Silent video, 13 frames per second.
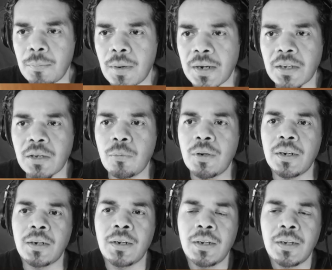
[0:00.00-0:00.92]
mic, you want
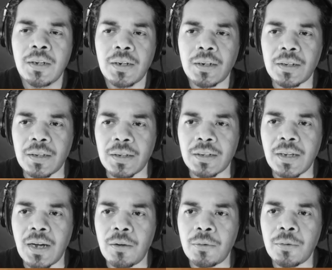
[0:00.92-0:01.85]
to click
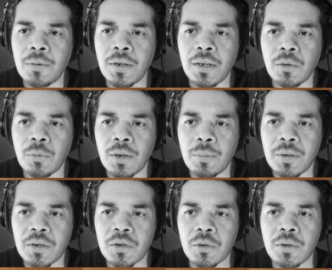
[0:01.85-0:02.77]
down and you want to
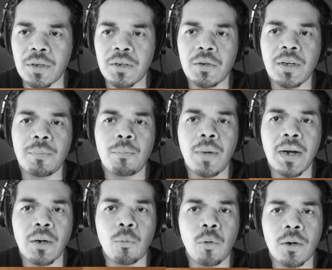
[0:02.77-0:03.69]
make sure that you hit
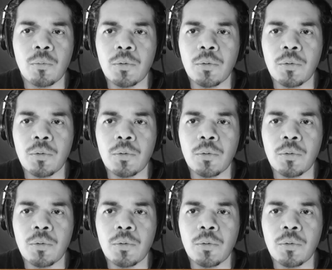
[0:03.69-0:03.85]
mic 1,